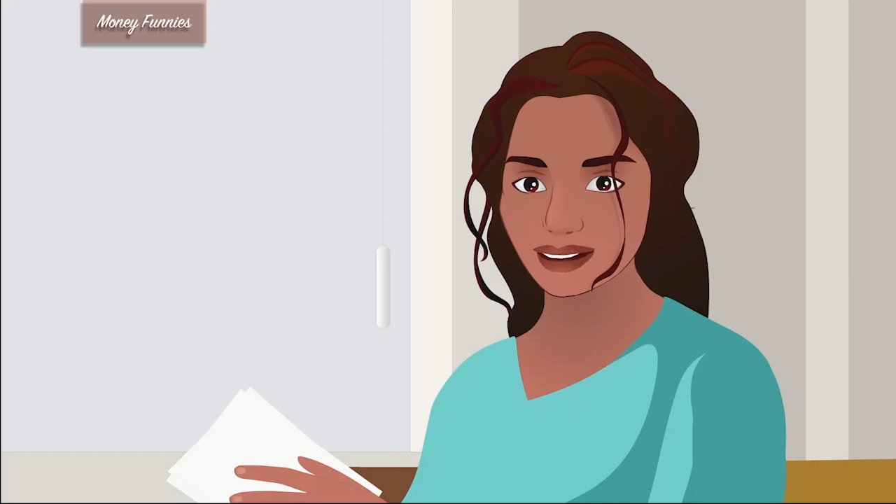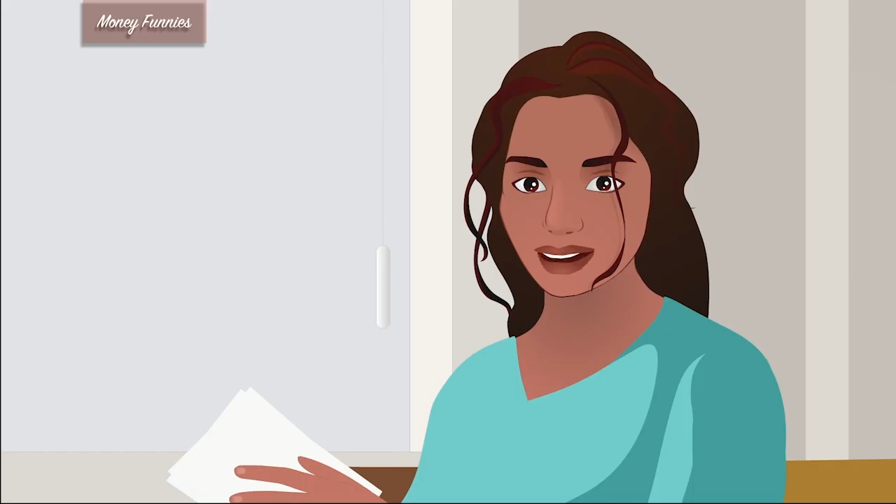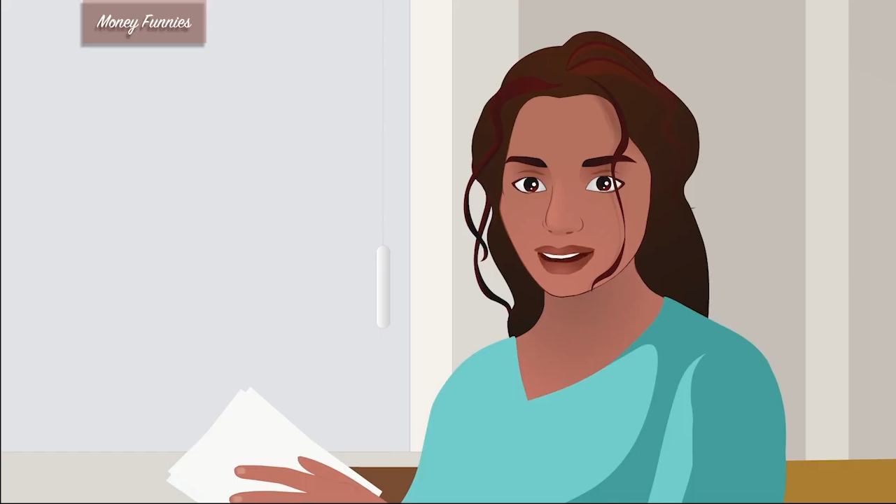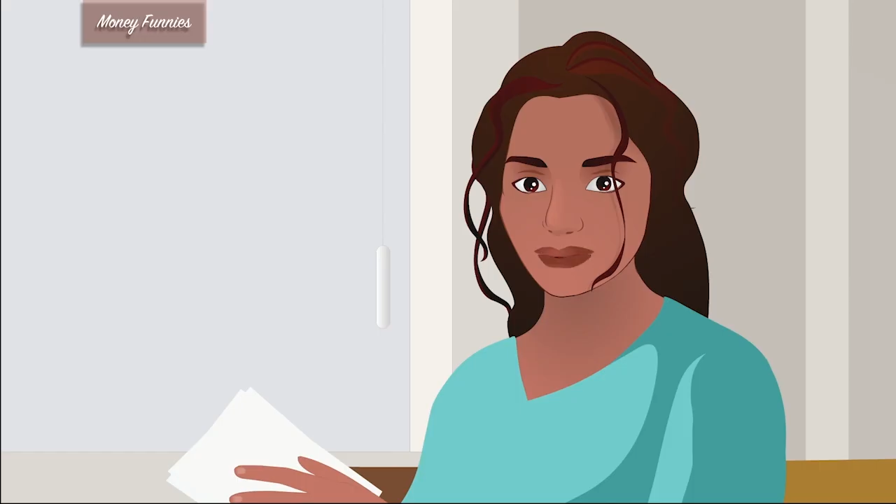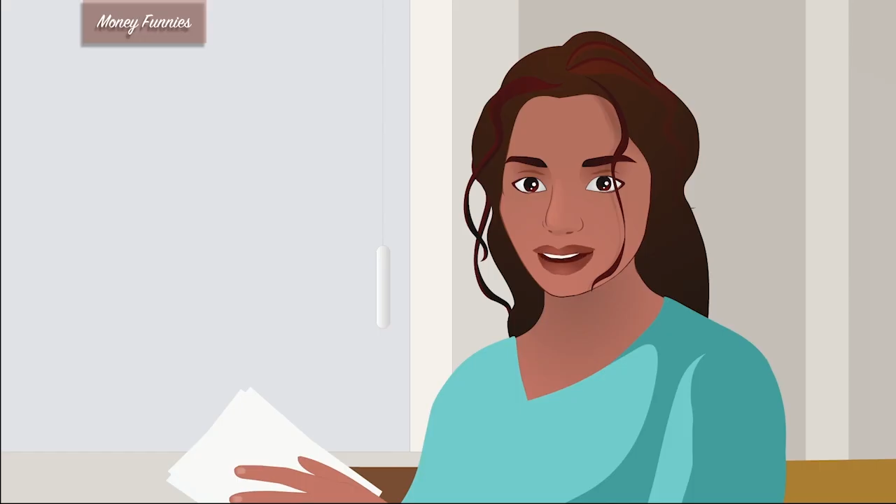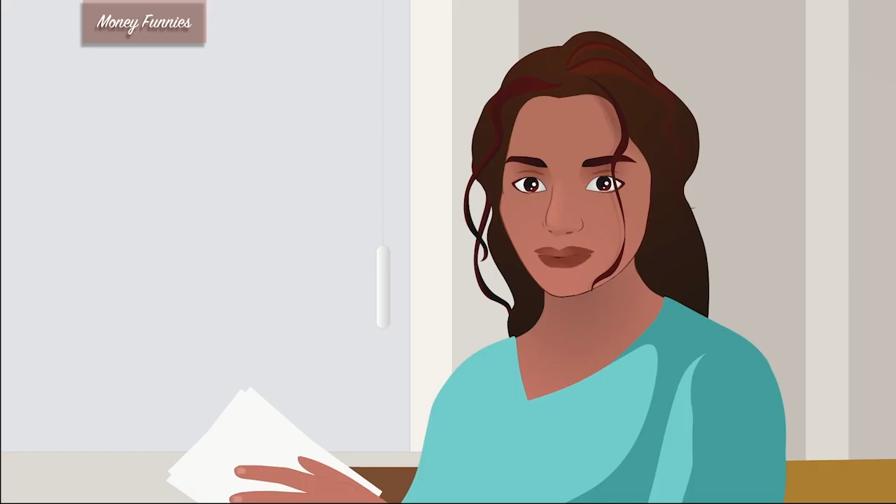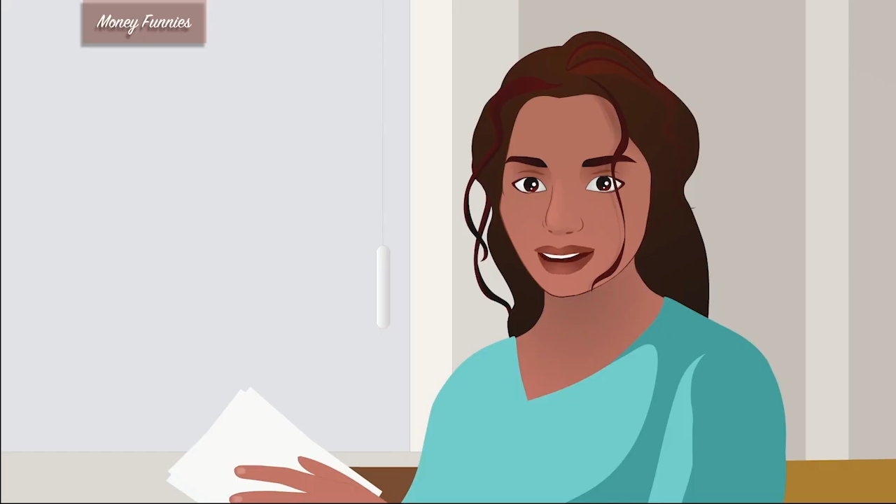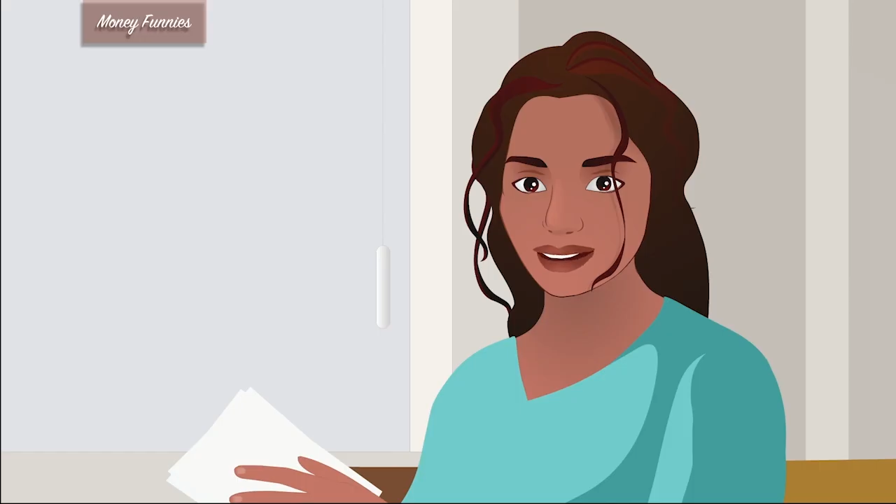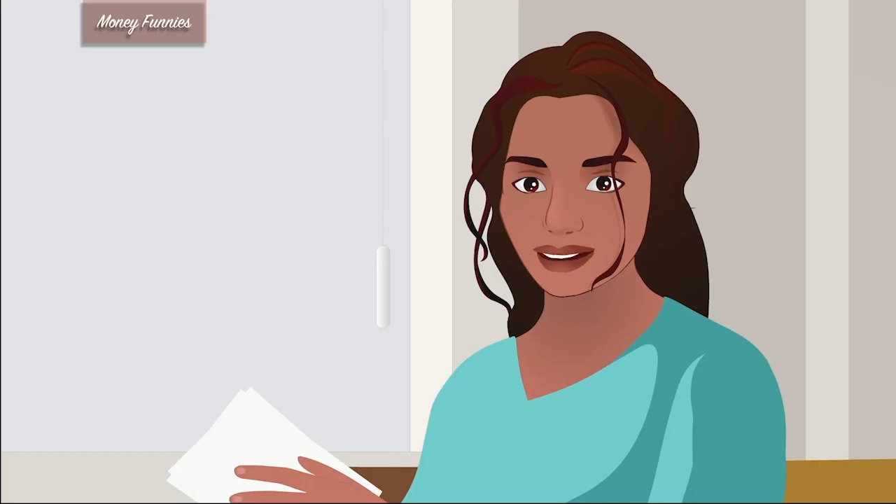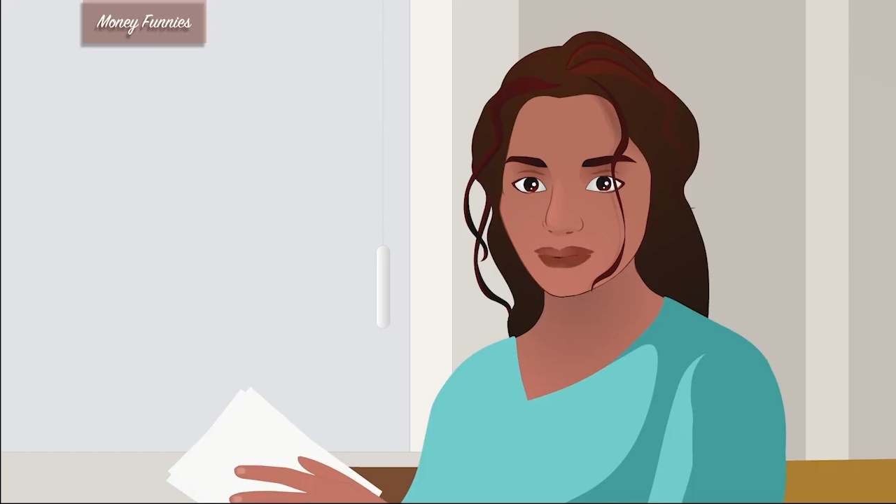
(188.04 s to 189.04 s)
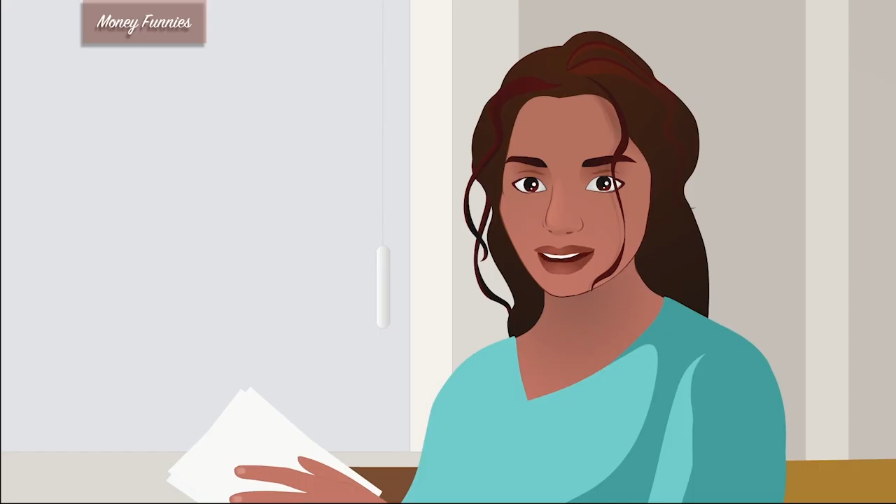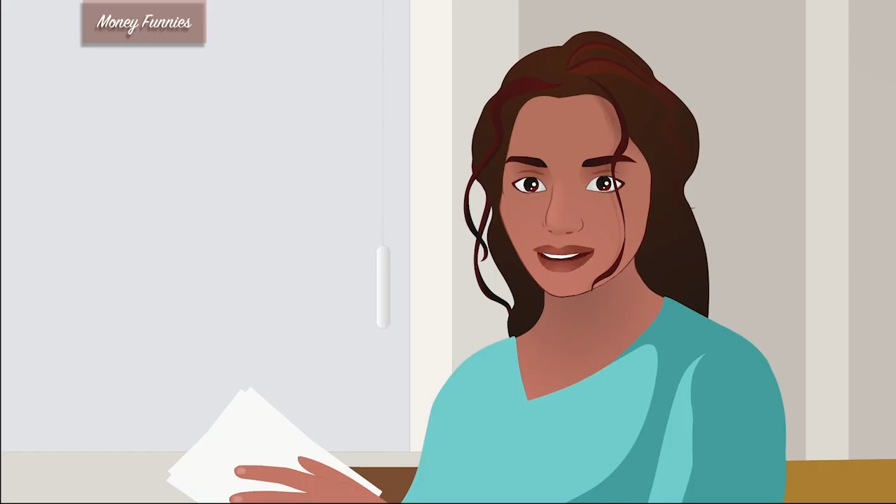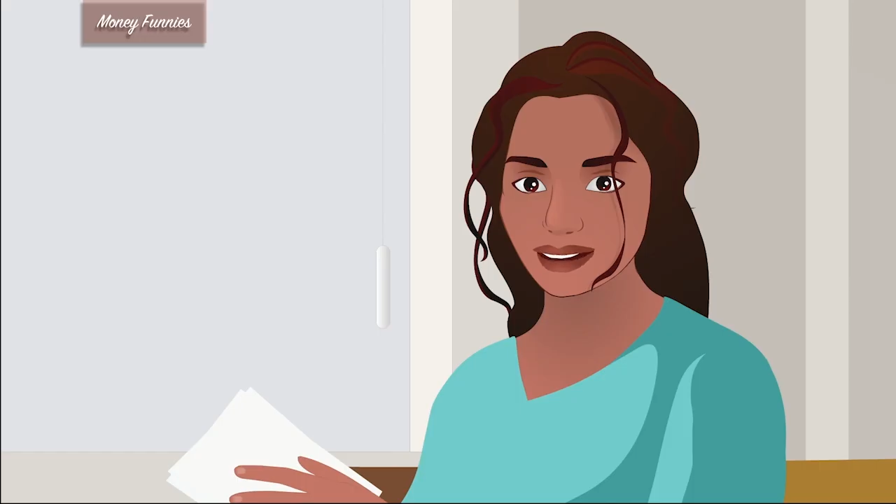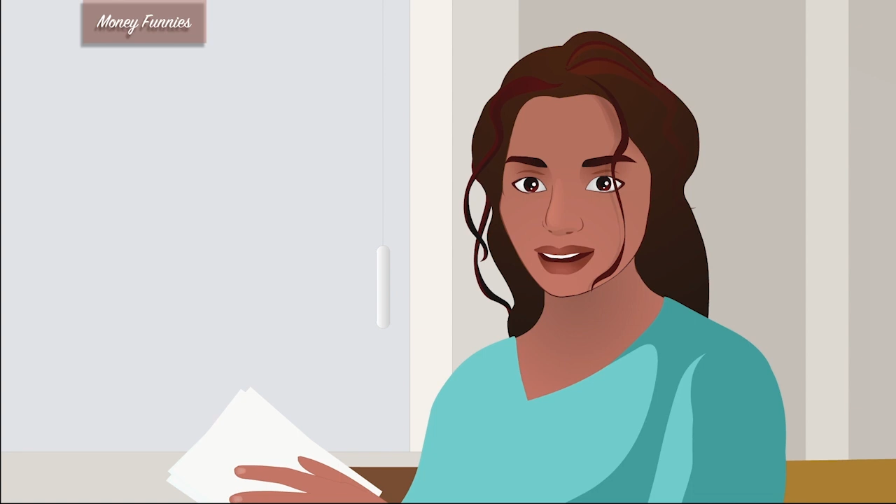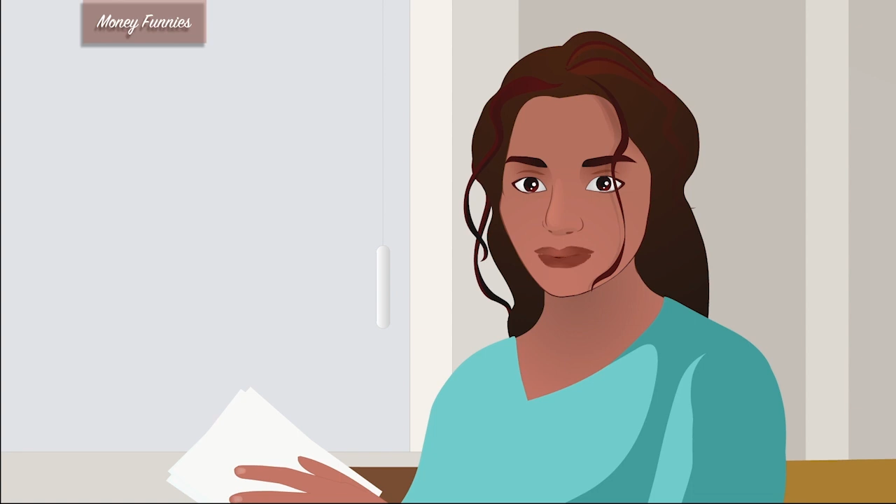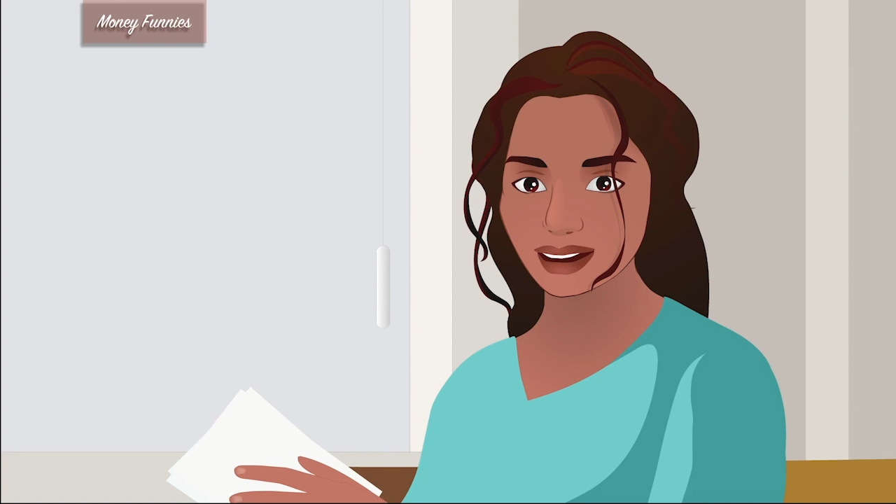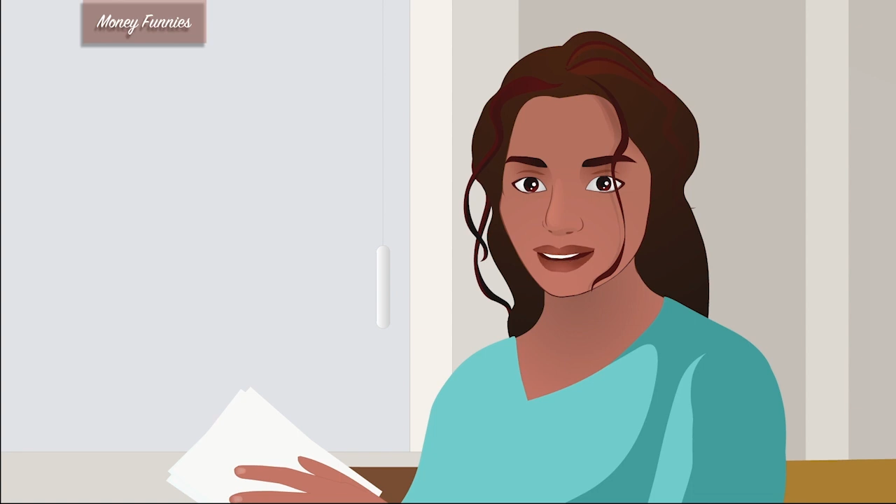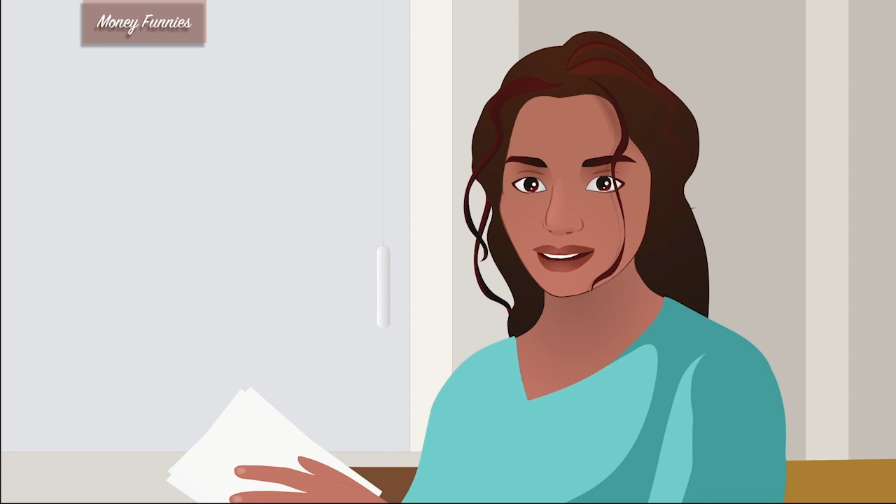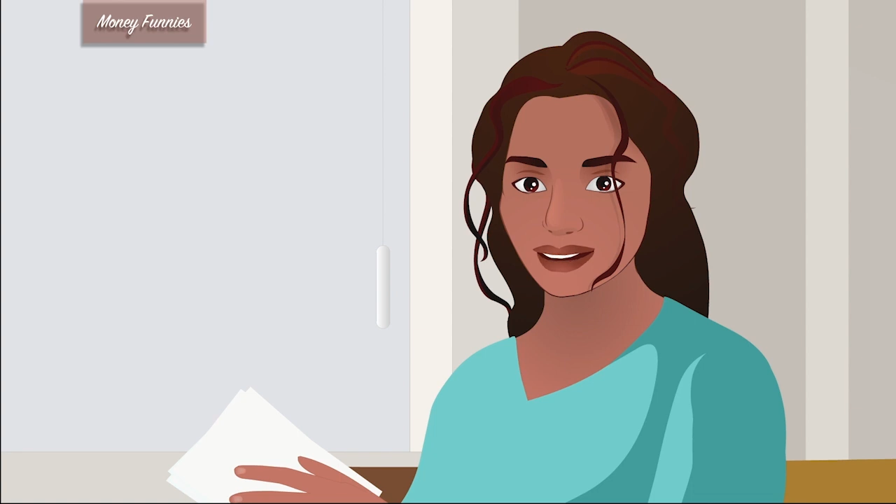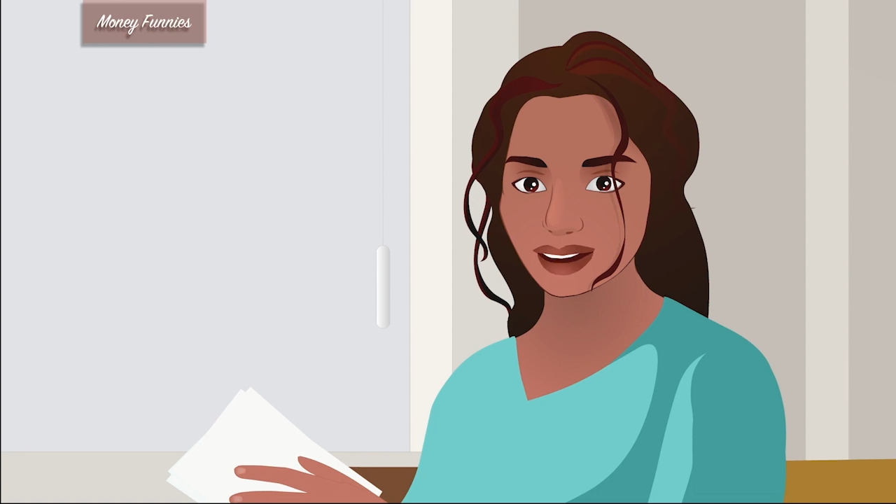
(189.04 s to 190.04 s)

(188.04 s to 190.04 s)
But I wanted to give you a good understanding